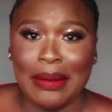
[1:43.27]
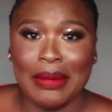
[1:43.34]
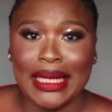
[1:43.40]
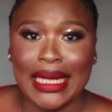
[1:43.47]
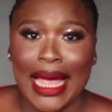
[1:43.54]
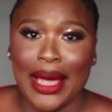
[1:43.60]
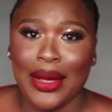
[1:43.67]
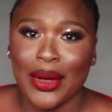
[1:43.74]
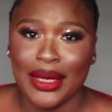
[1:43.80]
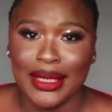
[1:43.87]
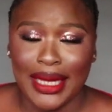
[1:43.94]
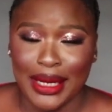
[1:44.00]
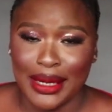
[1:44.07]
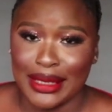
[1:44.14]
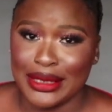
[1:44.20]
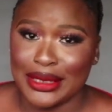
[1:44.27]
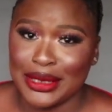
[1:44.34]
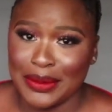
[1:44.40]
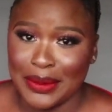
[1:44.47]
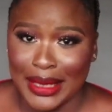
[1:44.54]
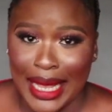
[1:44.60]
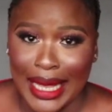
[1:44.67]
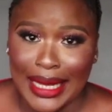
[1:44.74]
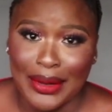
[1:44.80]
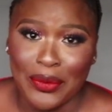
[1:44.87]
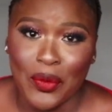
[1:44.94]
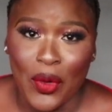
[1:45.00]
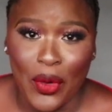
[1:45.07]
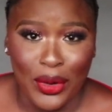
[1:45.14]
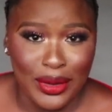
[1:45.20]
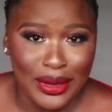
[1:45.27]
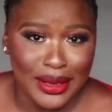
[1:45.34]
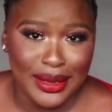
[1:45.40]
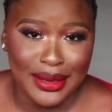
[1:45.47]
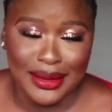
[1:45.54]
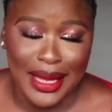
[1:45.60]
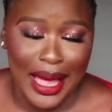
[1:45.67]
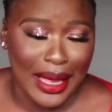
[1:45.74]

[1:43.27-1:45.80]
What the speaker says: immediately I got there, they treated me like one,